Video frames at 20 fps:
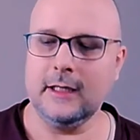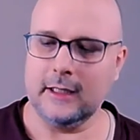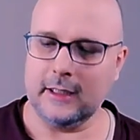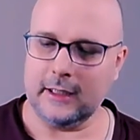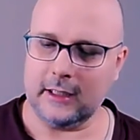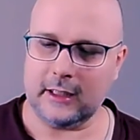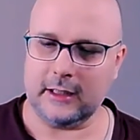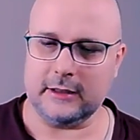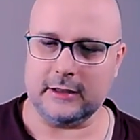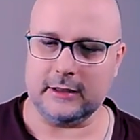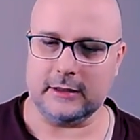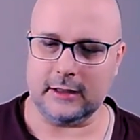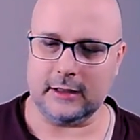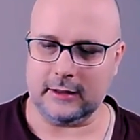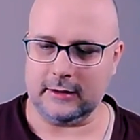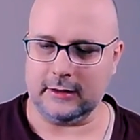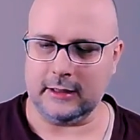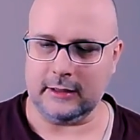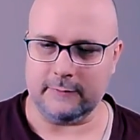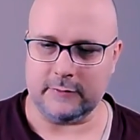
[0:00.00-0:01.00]
And I
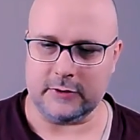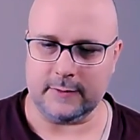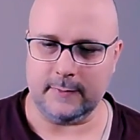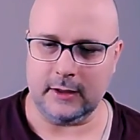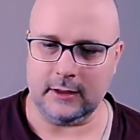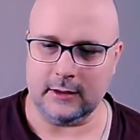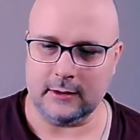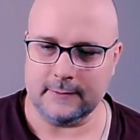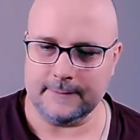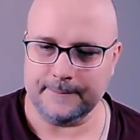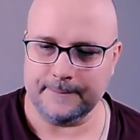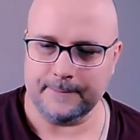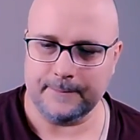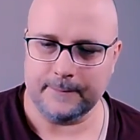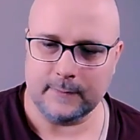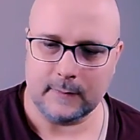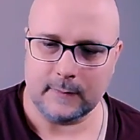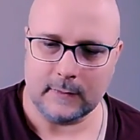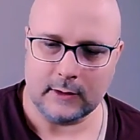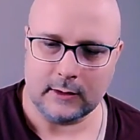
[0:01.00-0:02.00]
decided that was me.
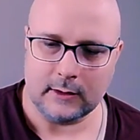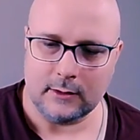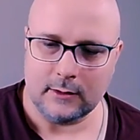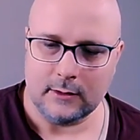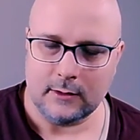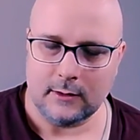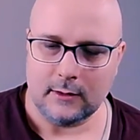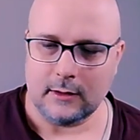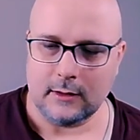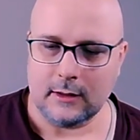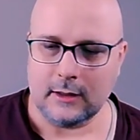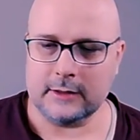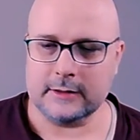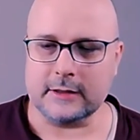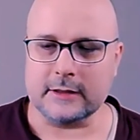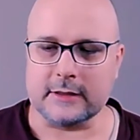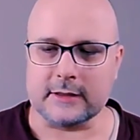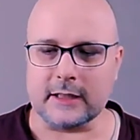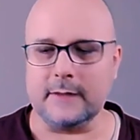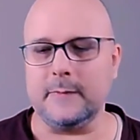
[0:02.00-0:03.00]
And
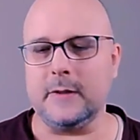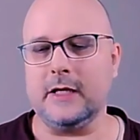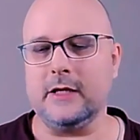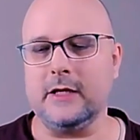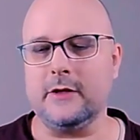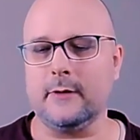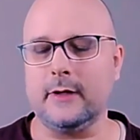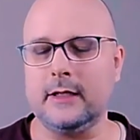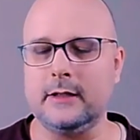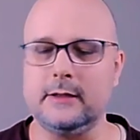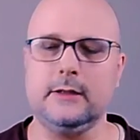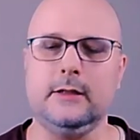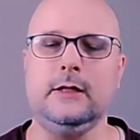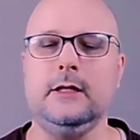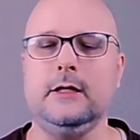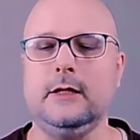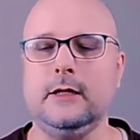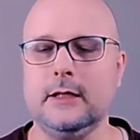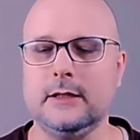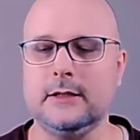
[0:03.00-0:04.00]
since I pay the rent and
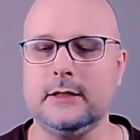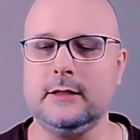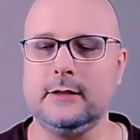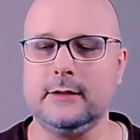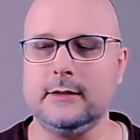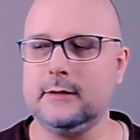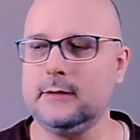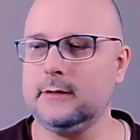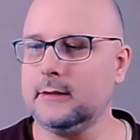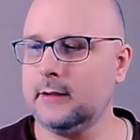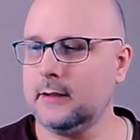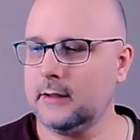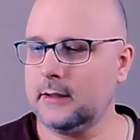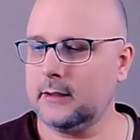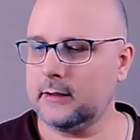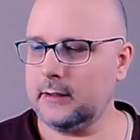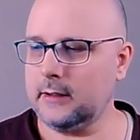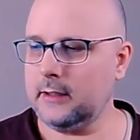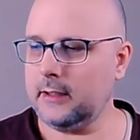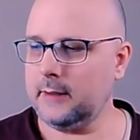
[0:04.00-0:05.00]
he doesn't,
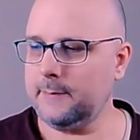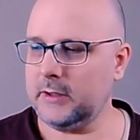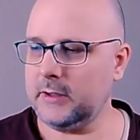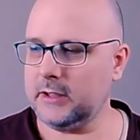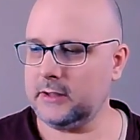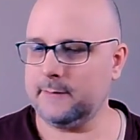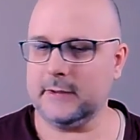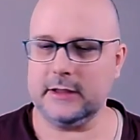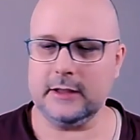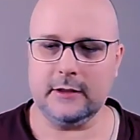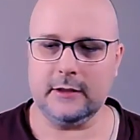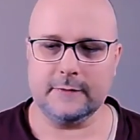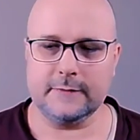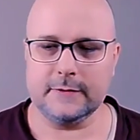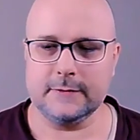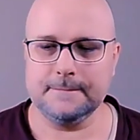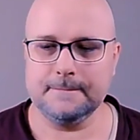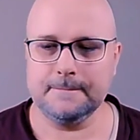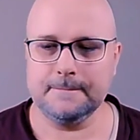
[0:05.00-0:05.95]
then I picked myself.